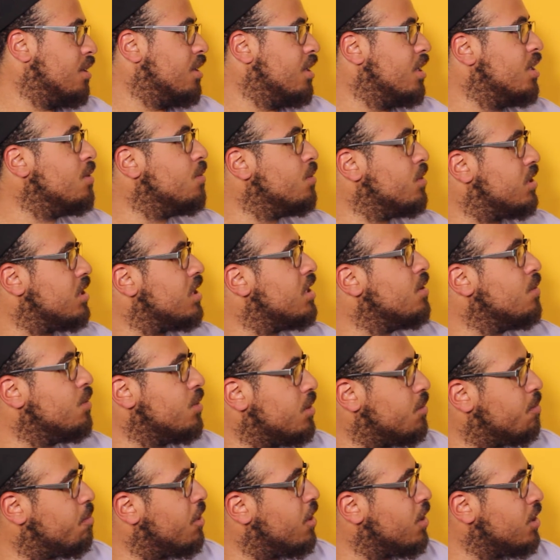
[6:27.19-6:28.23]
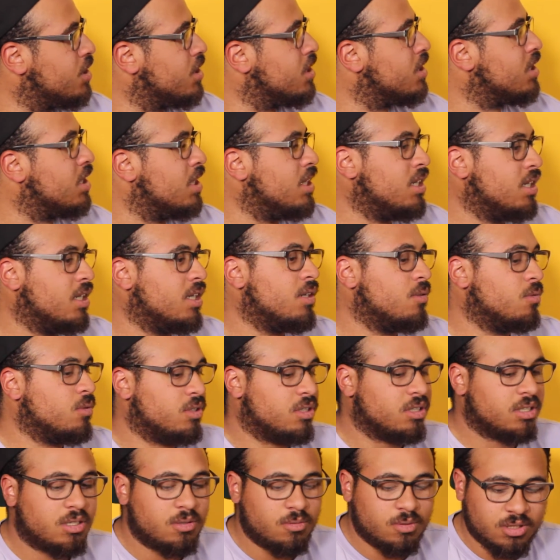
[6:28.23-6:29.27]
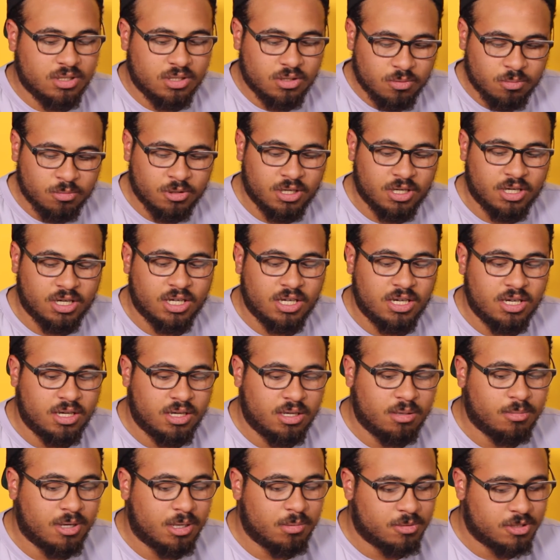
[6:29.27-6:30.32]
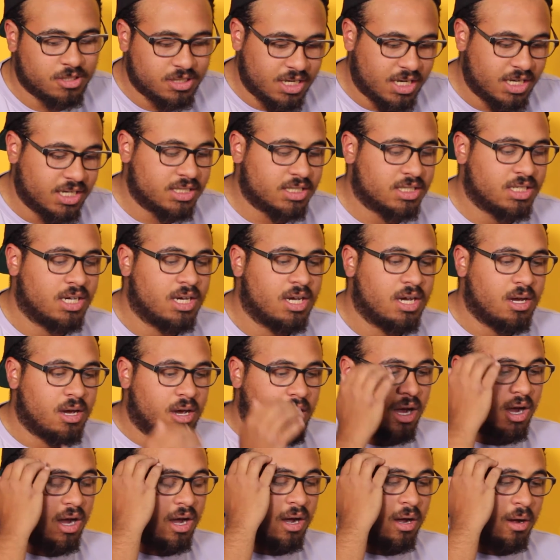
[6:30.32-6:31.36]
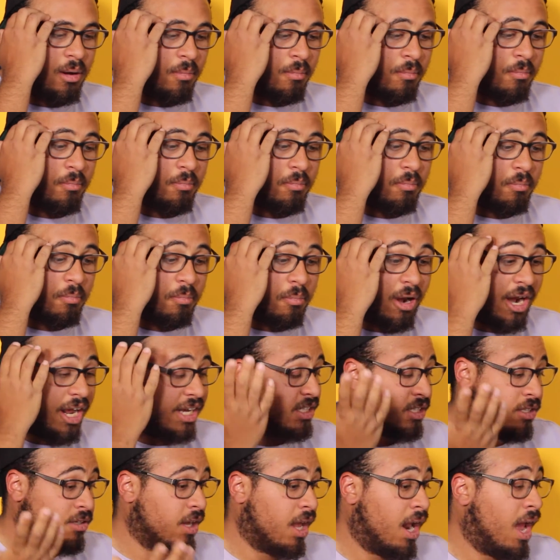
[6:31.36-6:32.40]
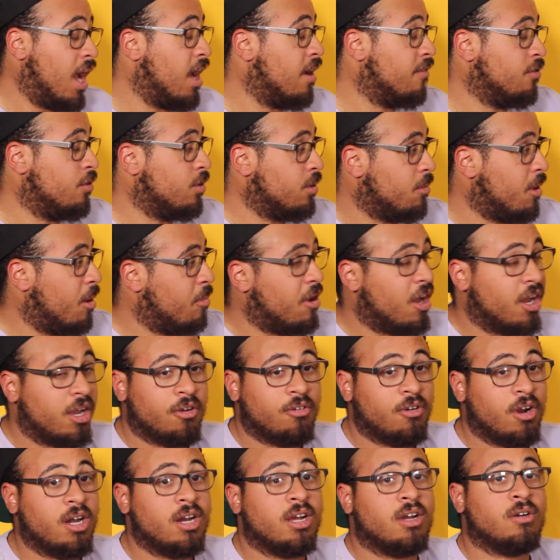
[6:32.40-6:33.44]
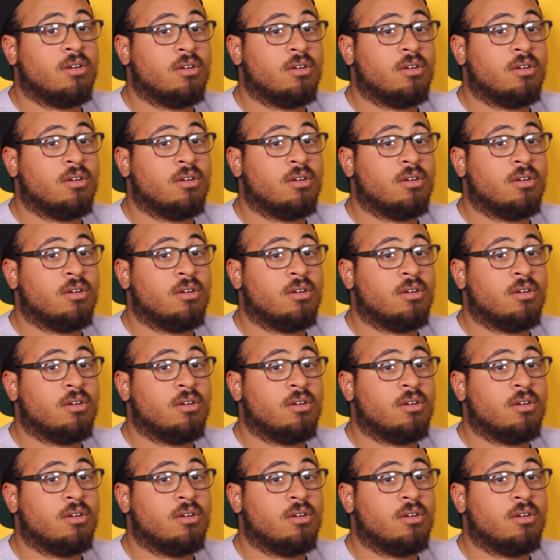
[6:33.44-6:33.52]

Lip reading: He was a person. He was a human, and he made mistakes. But I still got an iPhone in my pocket right now.